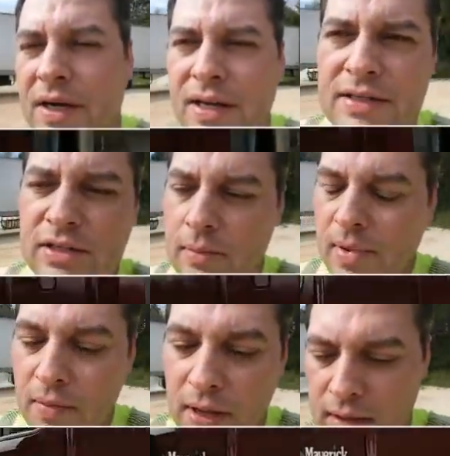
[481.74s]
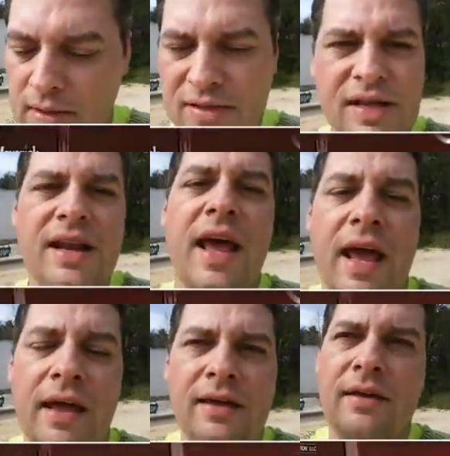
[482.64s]
when did I start my week?
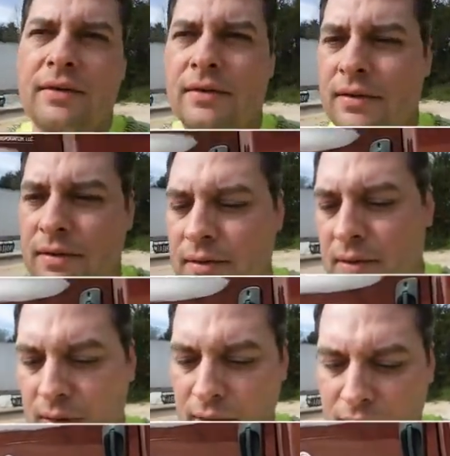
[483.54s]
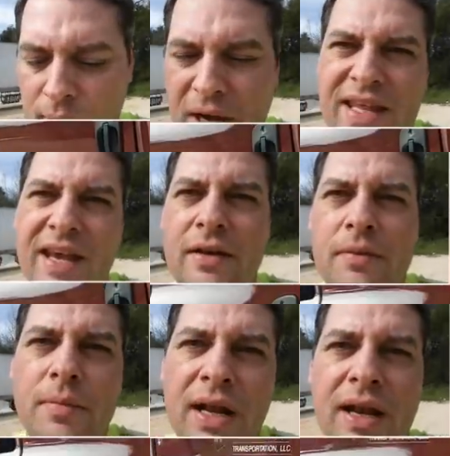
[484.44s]
Sunday. By the end
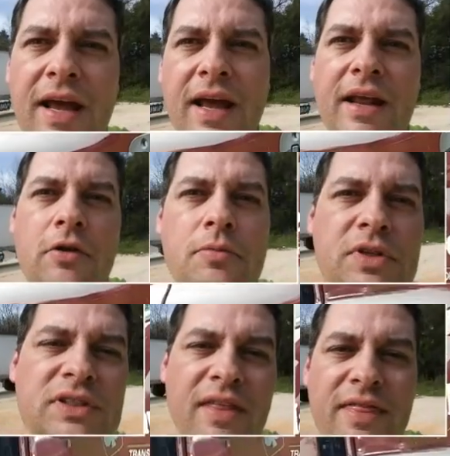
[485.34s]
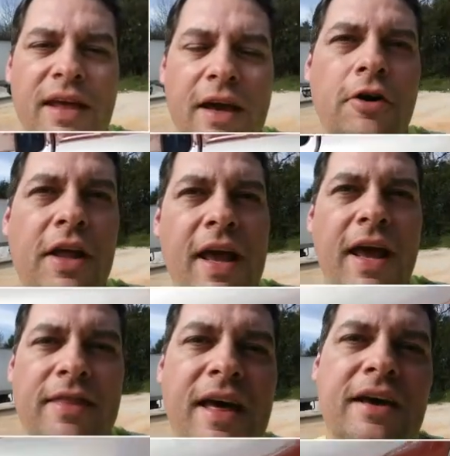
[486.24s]
of Monday, it had almost, a, I already
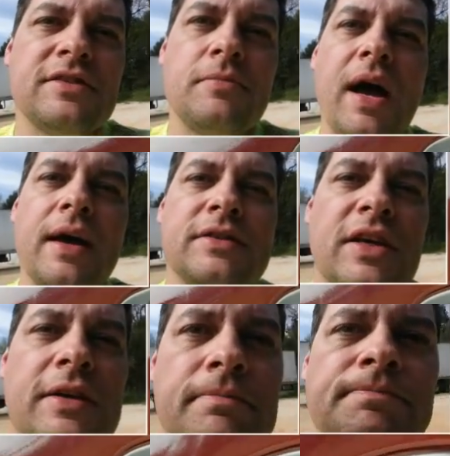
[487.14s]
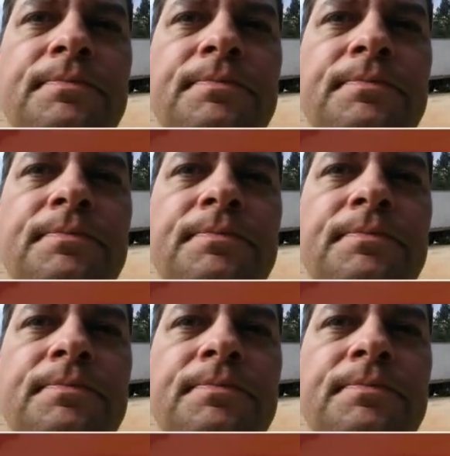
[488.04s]
had a thousand miles in.